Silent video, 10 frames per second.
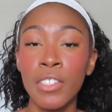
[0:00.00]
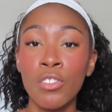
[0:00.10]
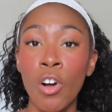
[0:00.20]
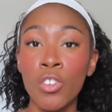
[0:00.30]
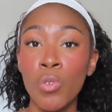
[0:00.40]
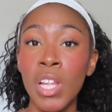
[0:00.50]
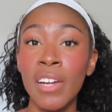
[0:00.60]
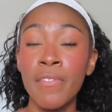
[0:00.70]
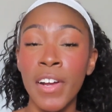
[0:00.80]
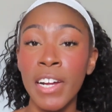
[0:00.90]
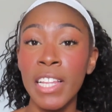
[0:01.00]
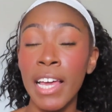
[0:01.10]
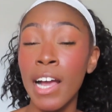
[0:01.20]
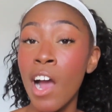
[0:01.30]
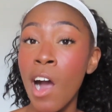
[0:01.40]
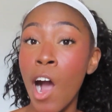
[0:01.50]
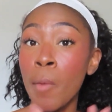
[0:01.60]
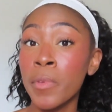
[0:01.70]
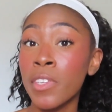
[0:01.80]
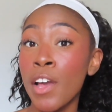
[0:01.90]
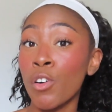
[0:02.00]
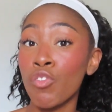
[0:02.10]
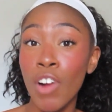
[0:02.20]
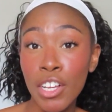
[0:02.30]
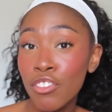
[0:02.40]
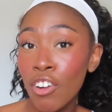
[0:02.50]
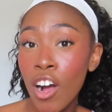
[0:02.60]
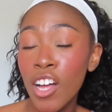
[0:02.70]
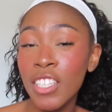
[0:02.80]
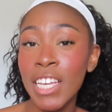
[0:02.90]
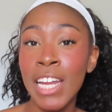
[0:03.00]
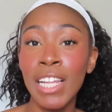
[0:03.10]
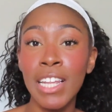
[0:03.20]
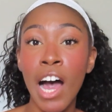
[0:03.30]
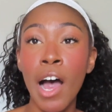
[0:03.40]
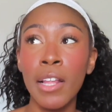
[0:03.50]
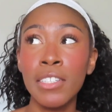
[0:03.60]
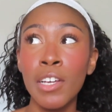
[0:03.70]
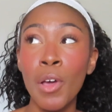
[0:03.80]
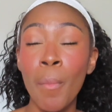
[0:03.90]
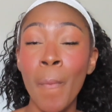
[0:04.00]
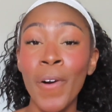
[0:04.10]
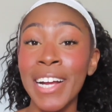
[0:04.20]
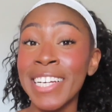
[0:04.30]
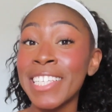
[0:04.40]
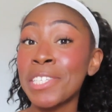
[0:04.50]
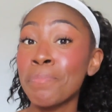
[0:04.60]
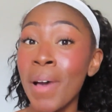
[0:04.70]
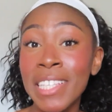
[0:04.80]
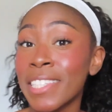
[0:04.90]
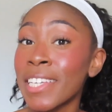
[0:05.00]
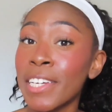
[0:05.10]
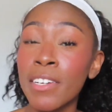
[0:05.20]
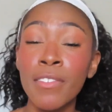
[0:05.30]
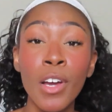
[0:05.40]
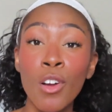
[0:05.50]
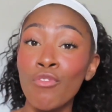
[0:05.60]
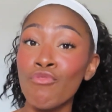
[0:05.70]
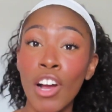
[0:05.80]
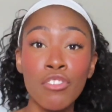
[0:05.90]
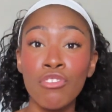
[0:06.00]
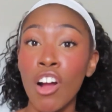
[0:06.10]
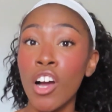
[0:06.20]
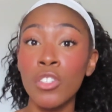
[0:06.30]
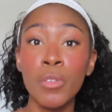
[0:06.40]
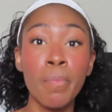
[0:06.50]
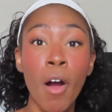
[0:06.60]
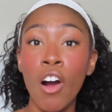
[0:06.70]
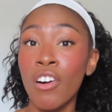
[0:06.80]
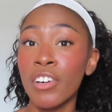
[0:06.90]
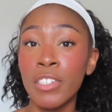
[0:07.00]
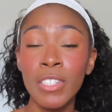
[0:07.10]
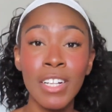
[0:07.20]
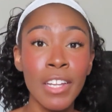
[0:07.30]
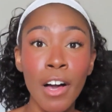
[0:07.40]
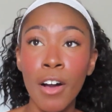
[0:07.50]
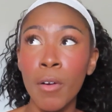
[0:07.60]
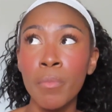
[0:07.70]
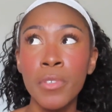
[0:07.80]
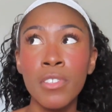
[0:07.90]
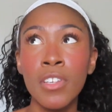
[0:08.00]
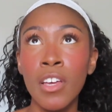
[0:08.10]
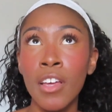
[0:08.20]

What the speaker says: there's also a lot of very like upscale restaurants and a lot more expensive restaurants, bars, clubs,